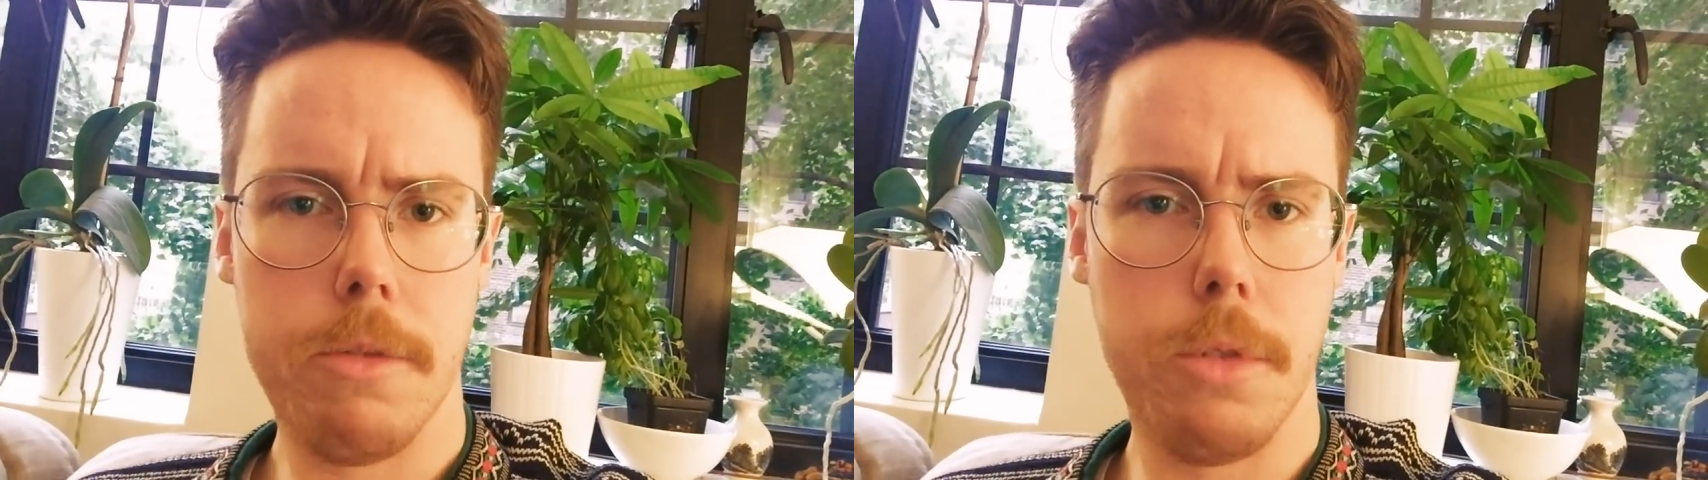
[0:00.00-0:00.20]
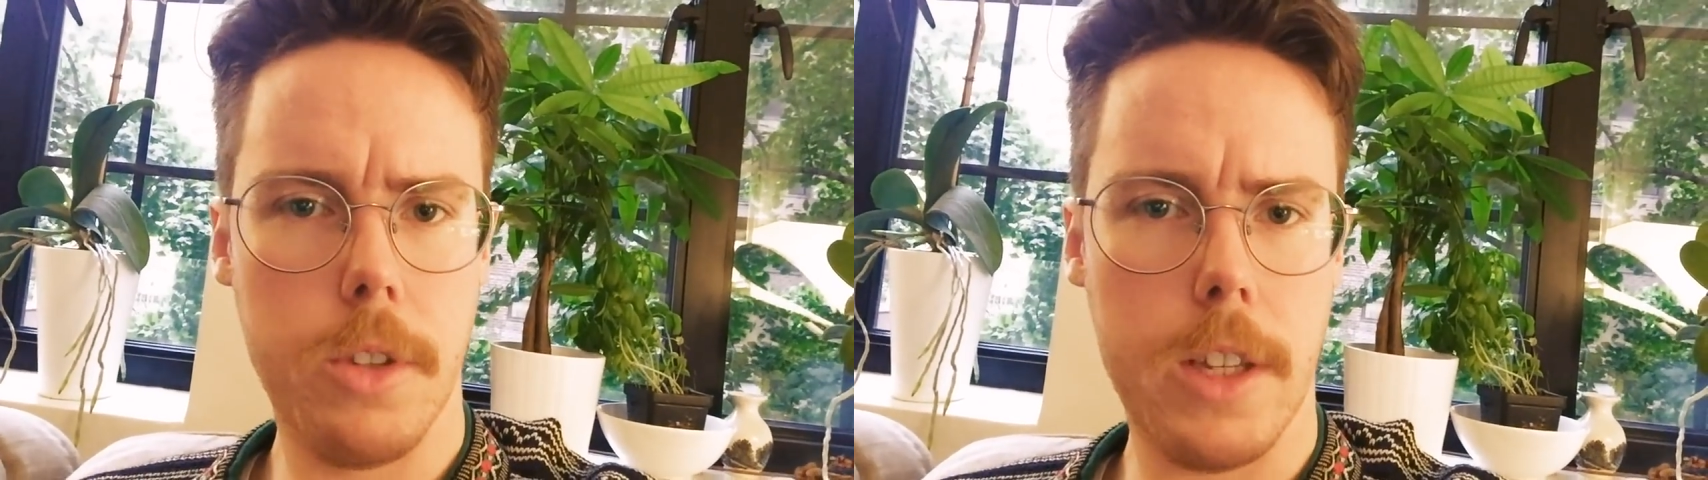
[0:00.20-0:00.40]

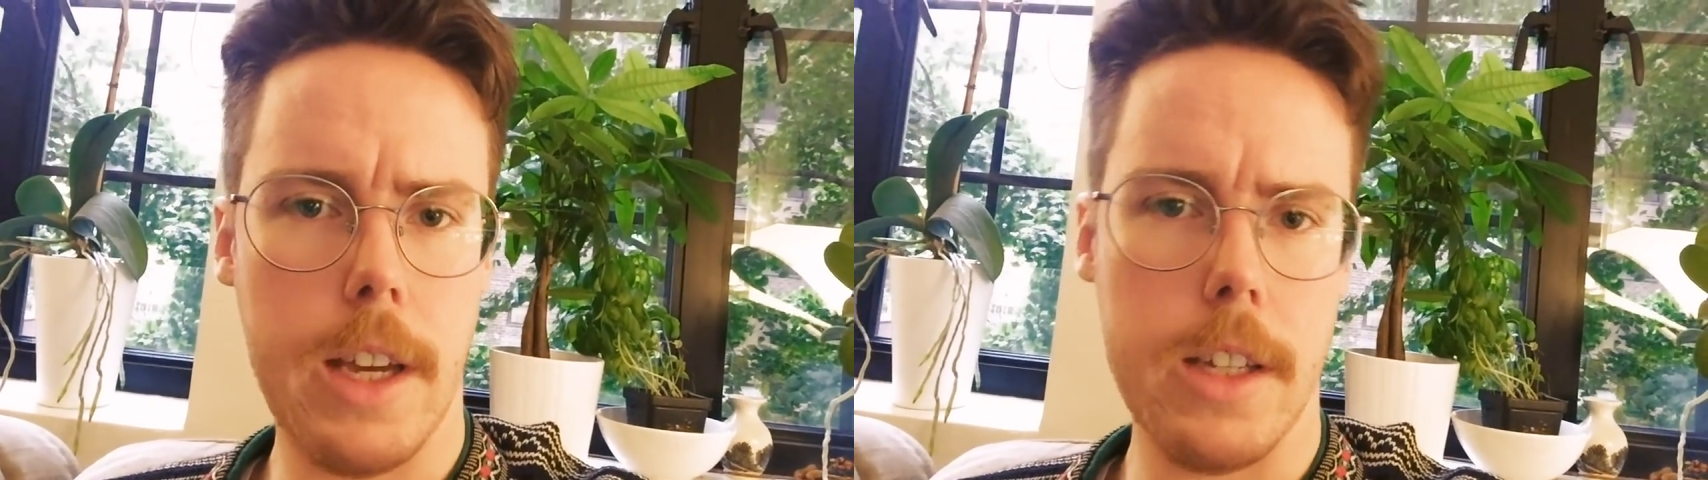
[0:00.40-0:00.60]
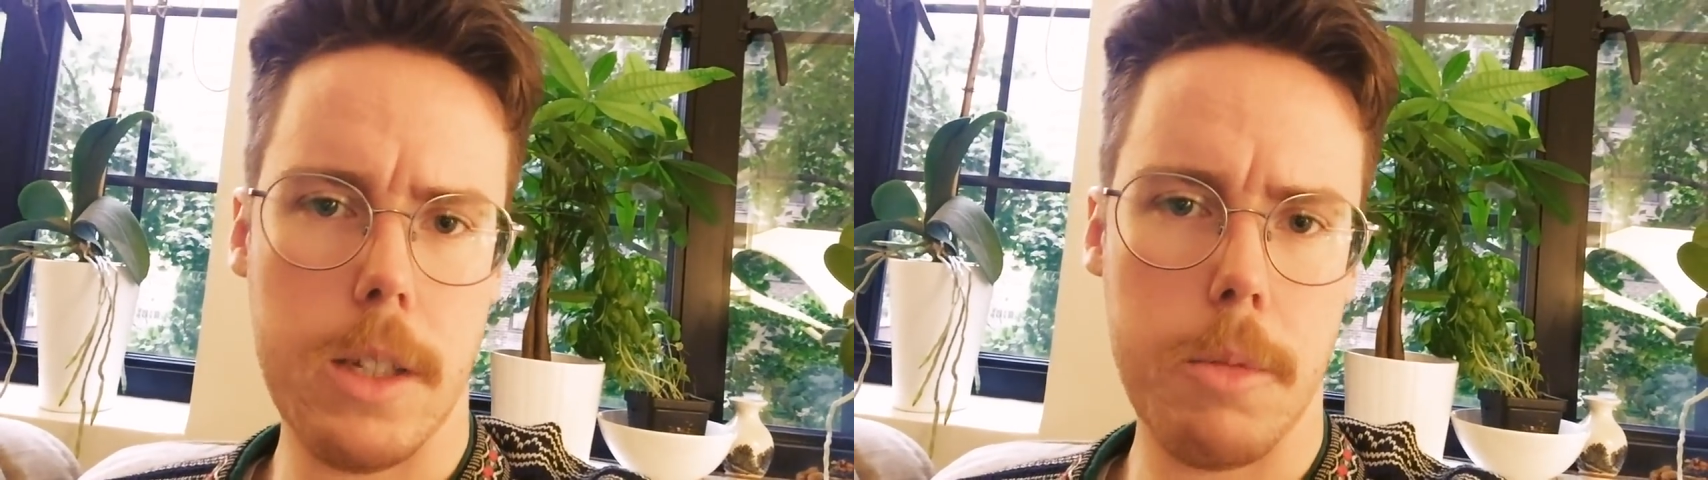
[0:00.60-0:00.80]
for the
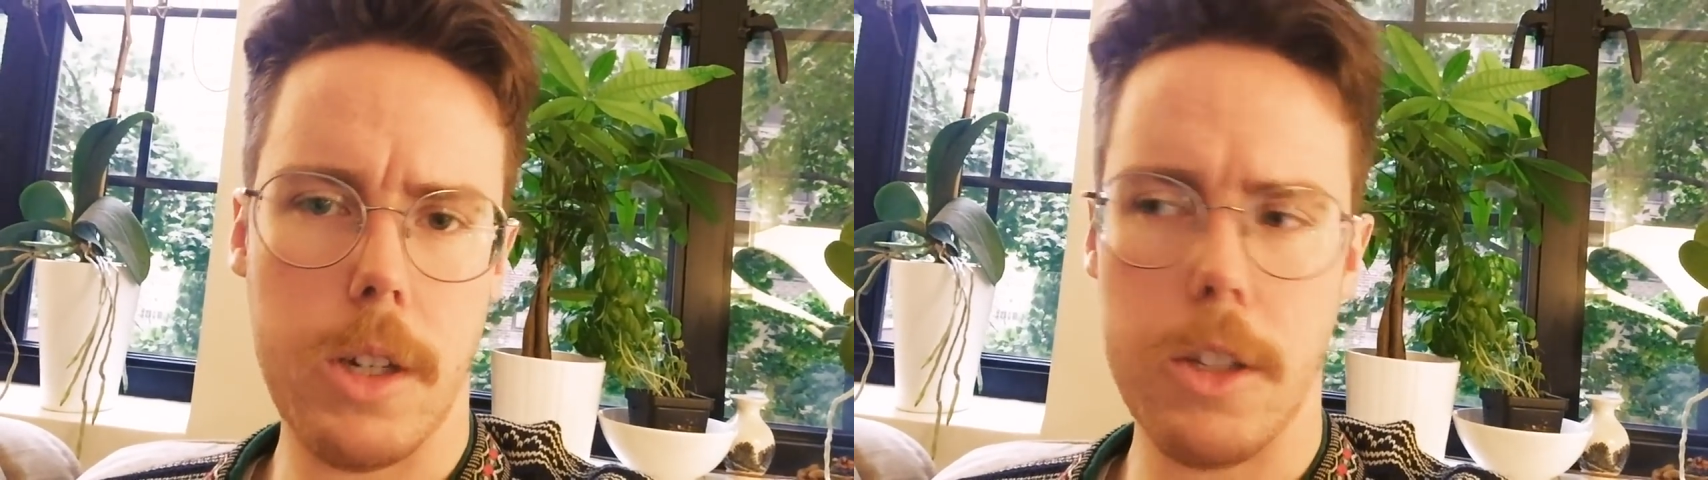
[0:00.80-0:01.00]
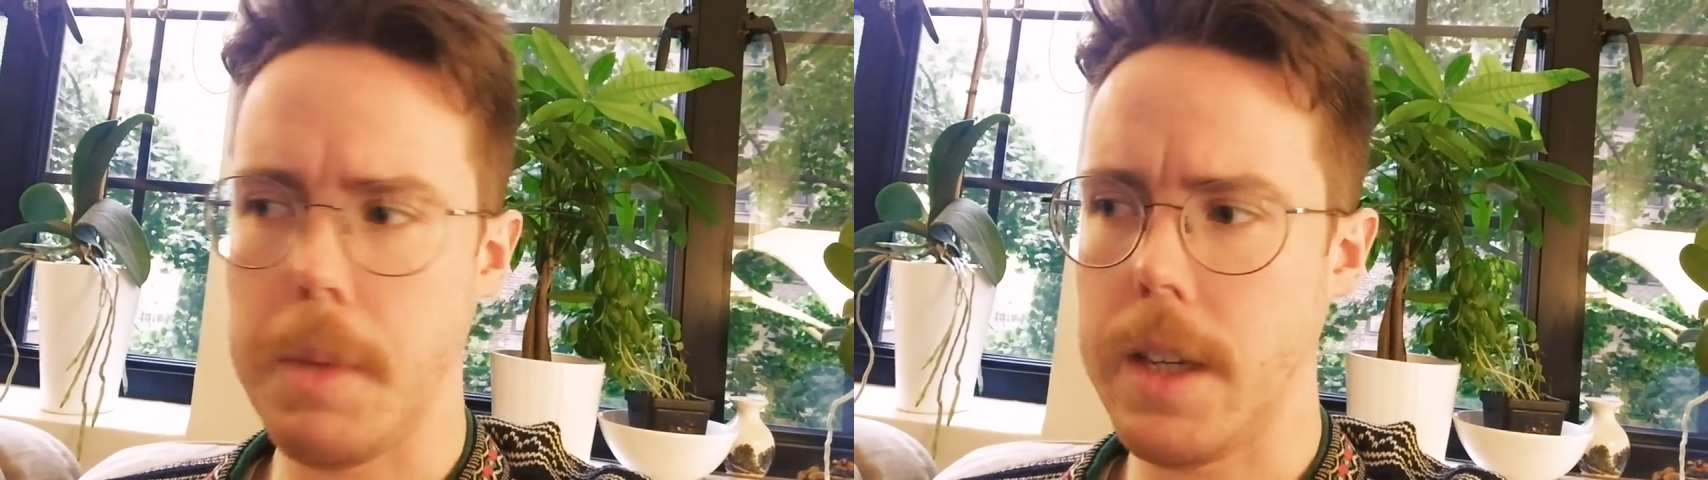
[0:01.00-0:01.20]
case I'm
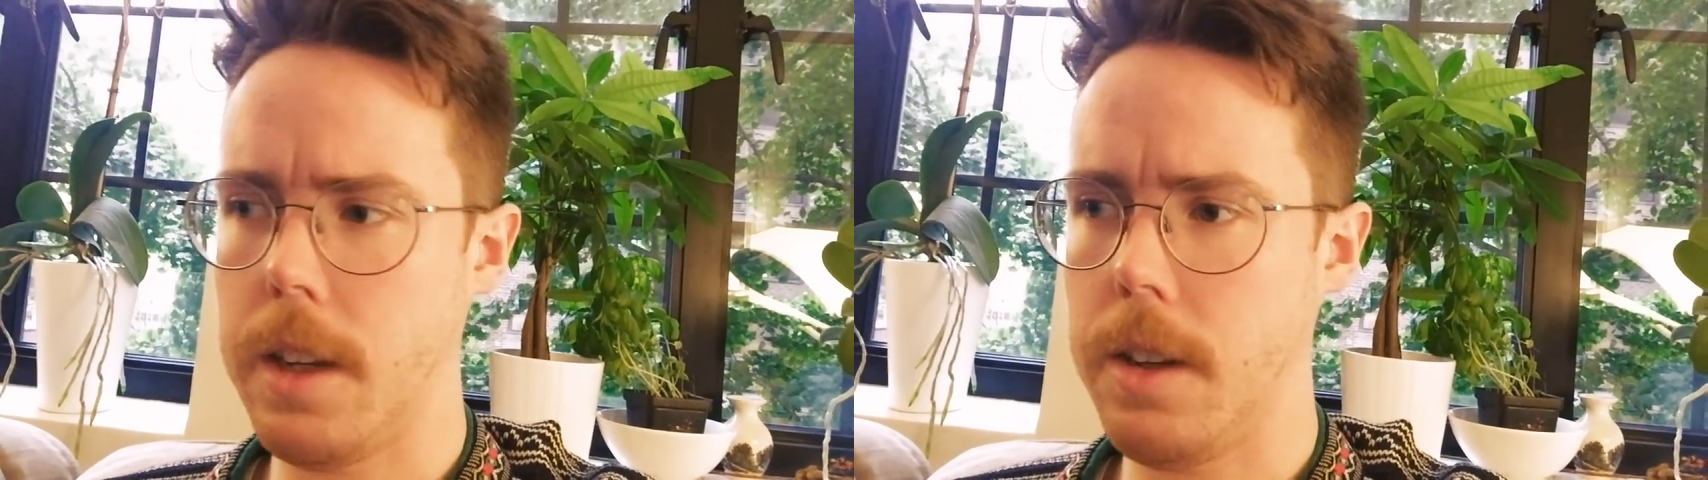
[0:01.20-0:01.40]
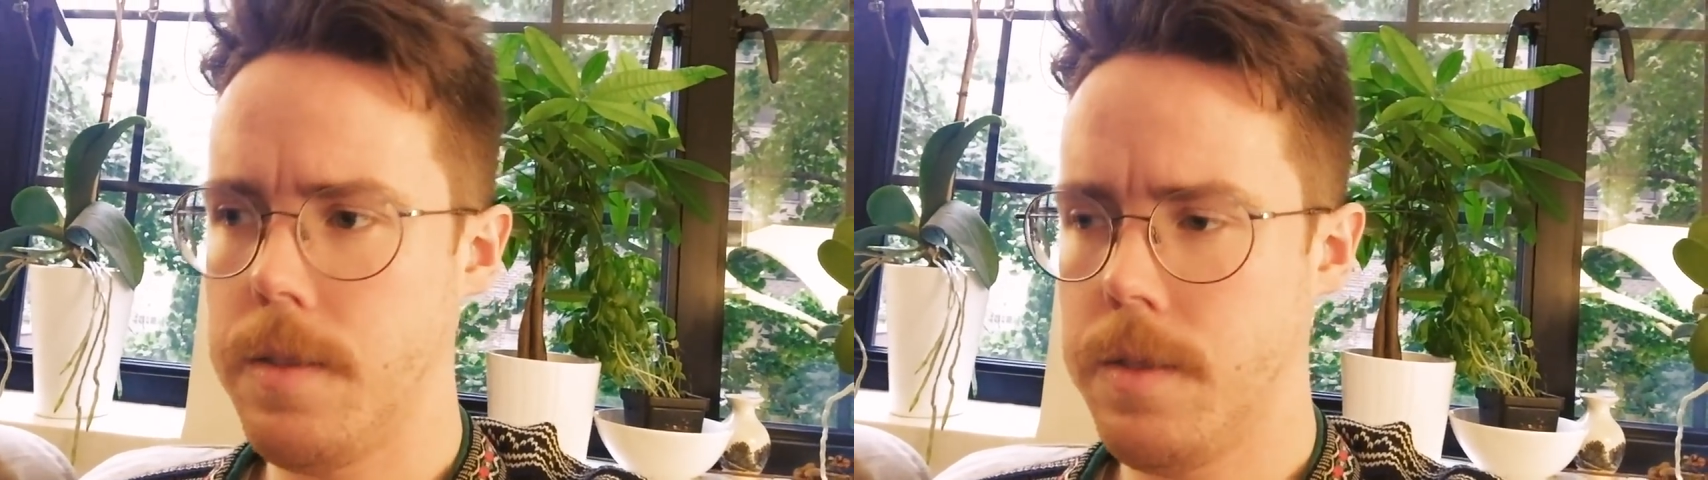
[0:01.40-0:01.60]
trying to make here.